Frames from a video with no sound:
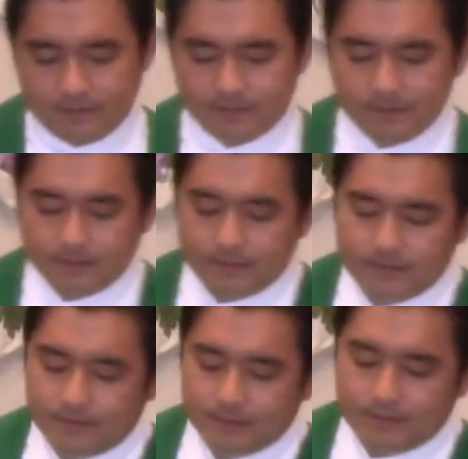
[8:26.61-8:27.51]

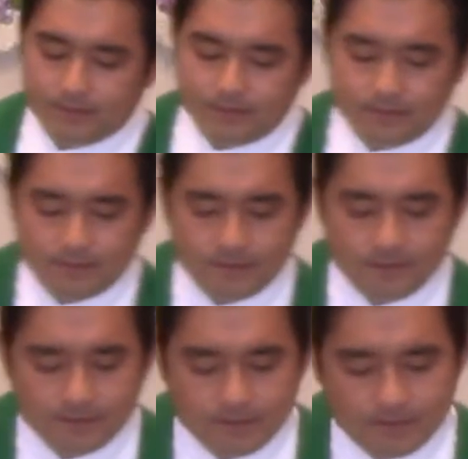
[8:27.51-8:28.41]

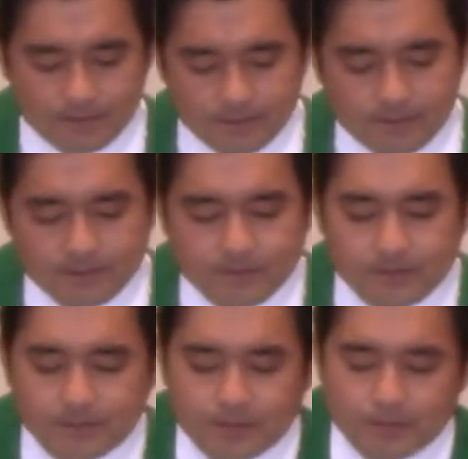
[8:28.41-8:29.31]

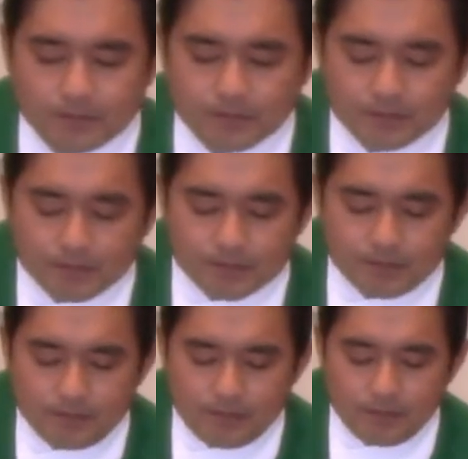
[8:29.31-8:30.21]

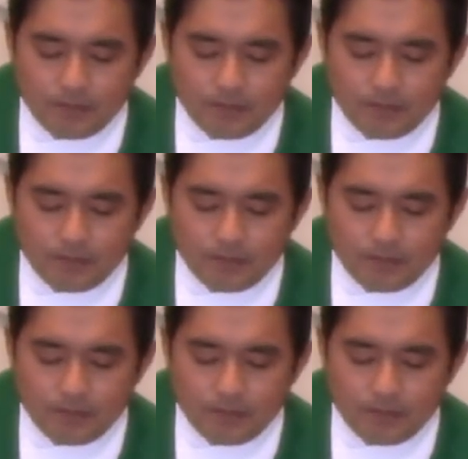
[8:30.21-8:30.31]
[no speech]